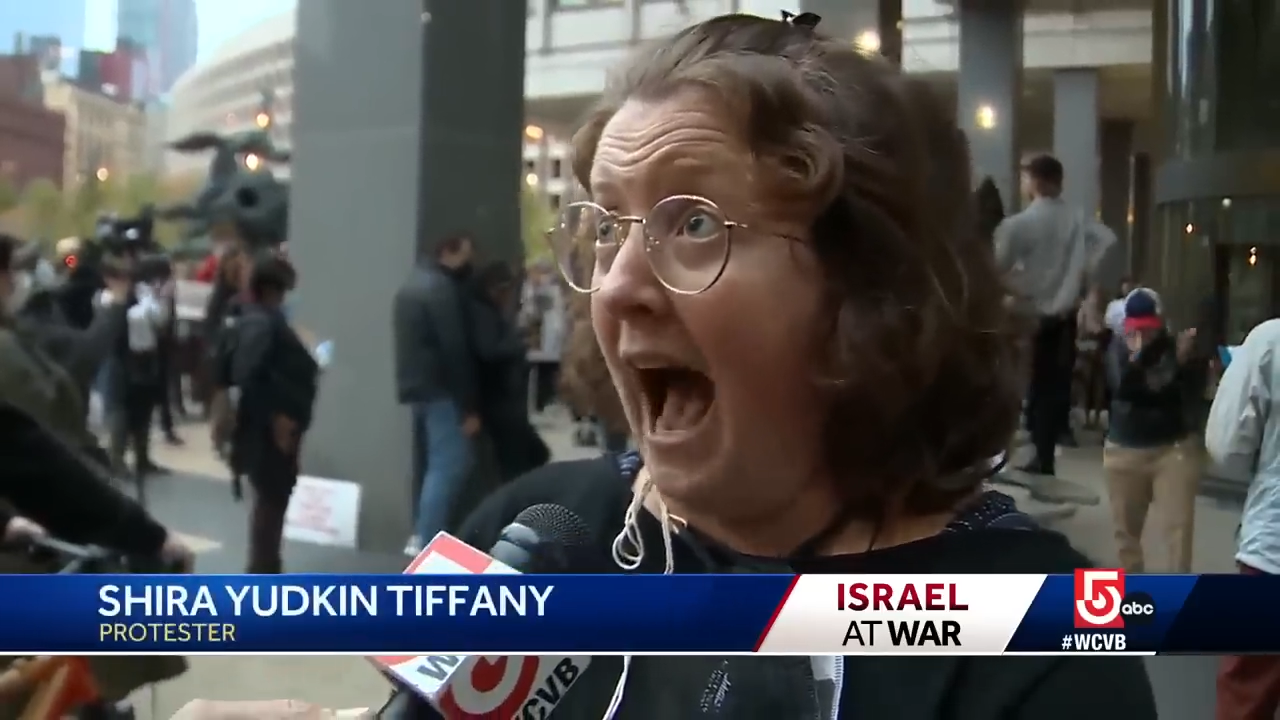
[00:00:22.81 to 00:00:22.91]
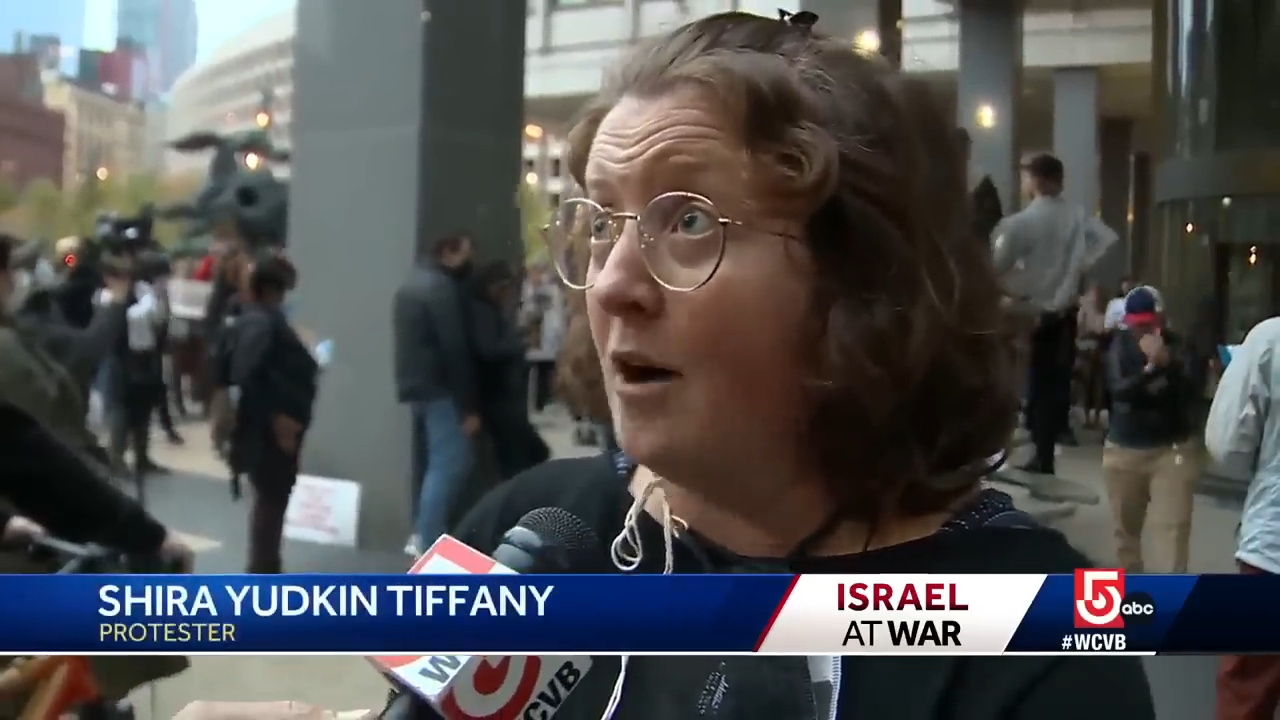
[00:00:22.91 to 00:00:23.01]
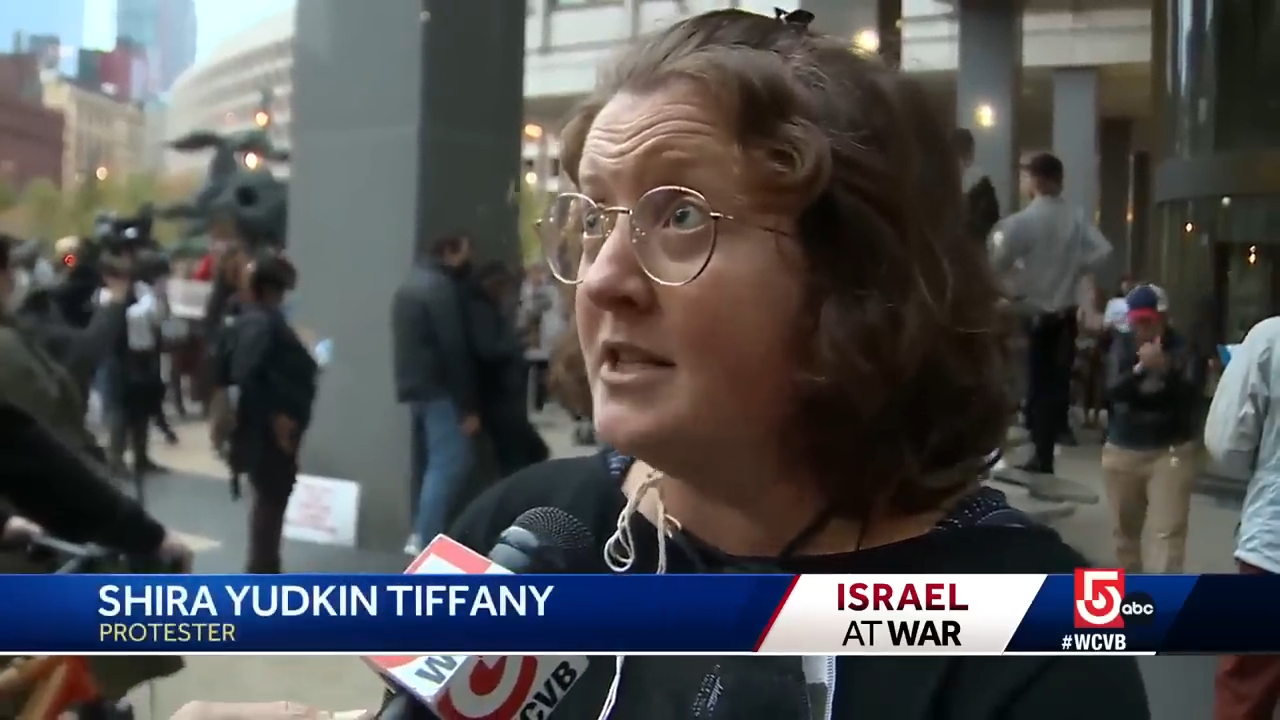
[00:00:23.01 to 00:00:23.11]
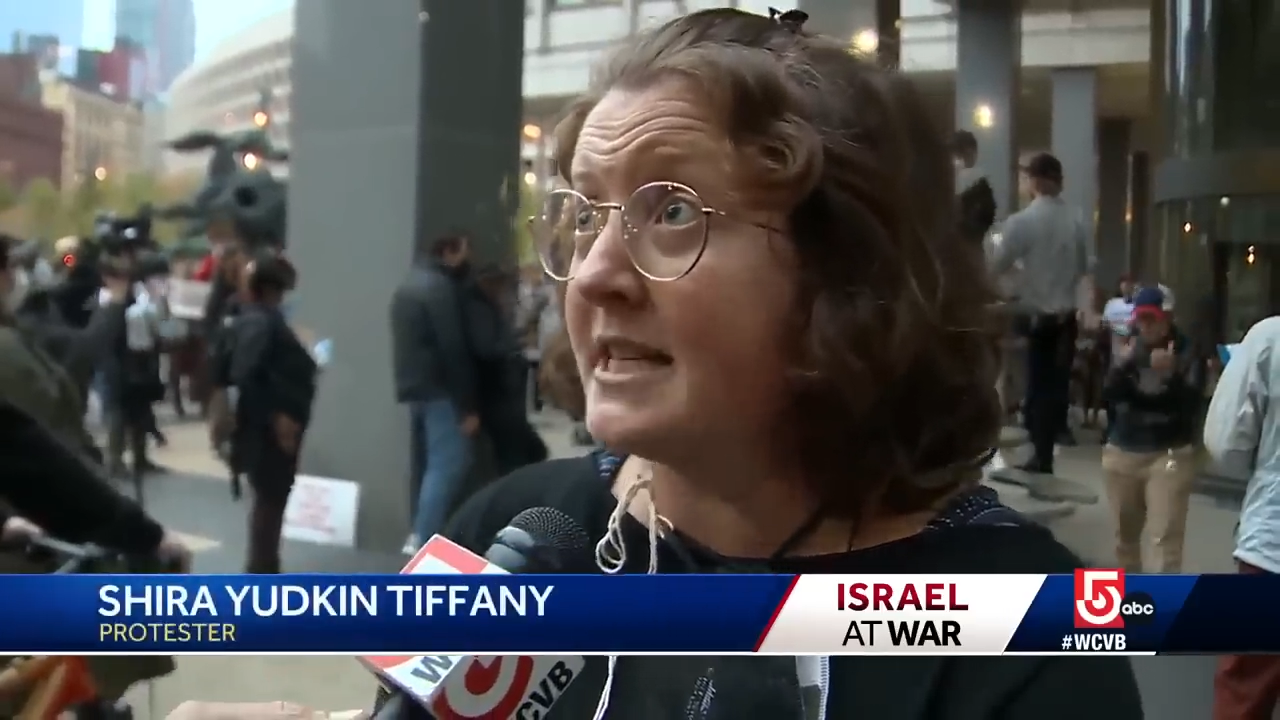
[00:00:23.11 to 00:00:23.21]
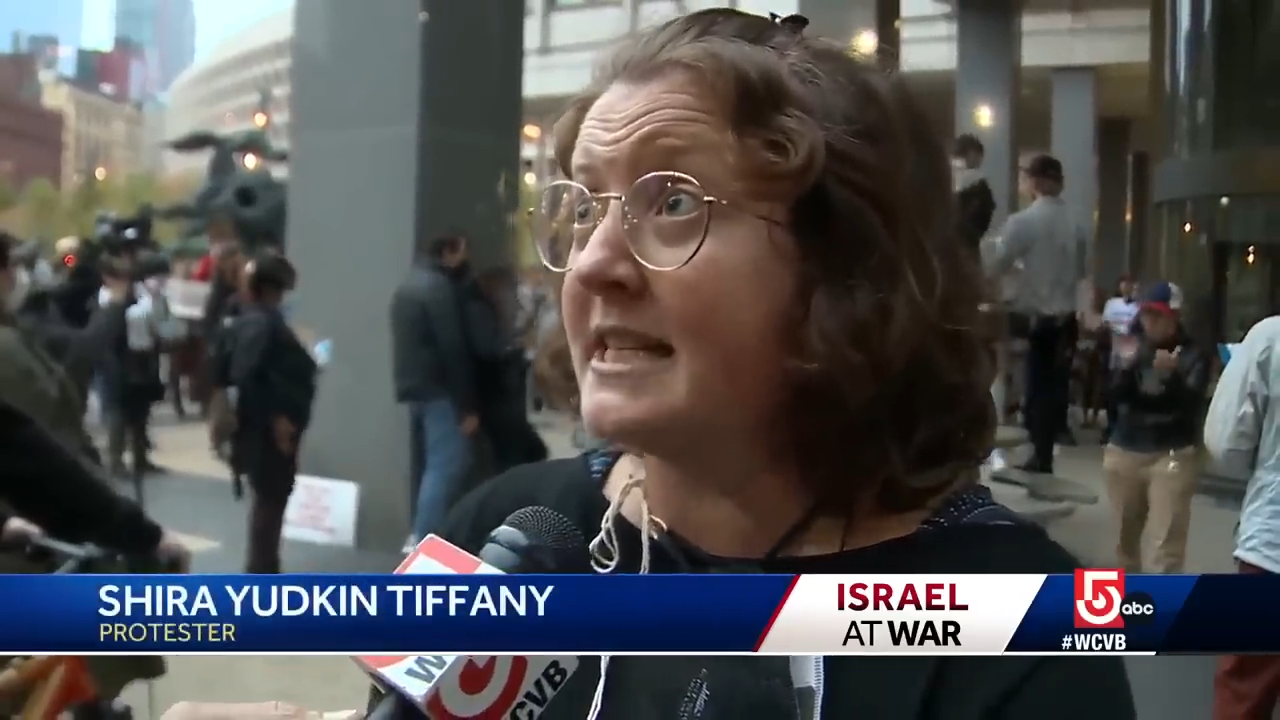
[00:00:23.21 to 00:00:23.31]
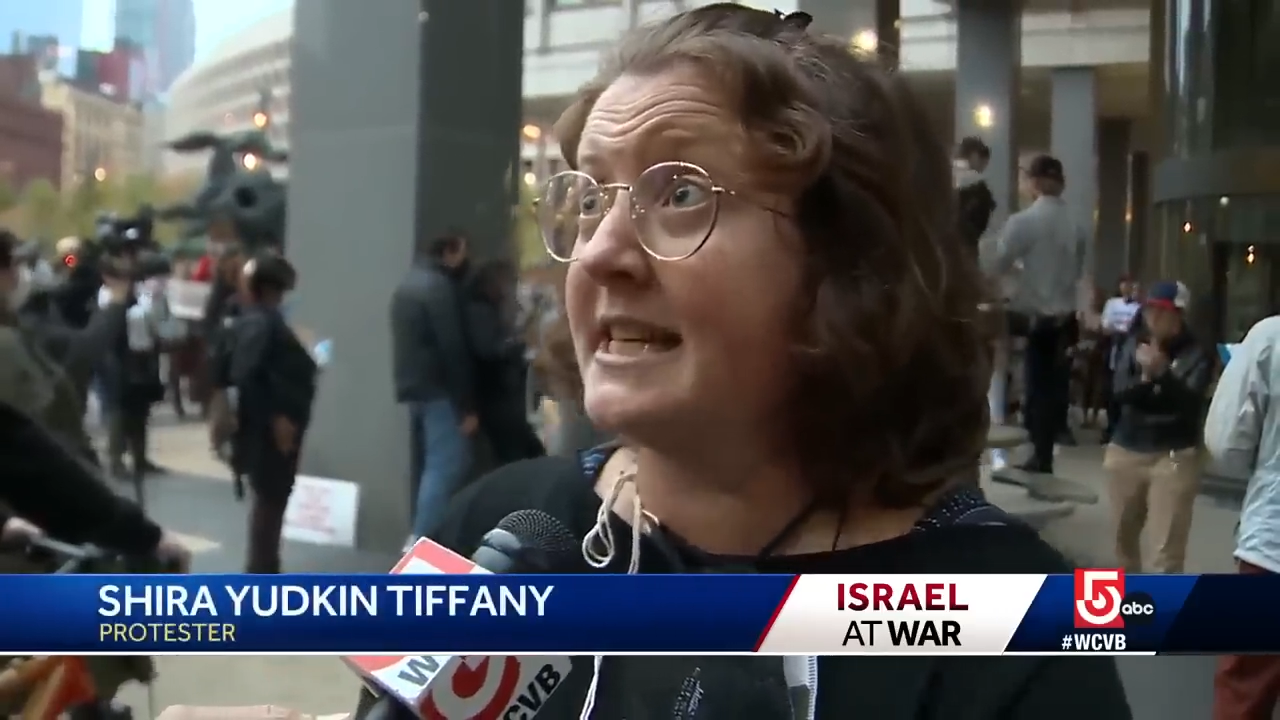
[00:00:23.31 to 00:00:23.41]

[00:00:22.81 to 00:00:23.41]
out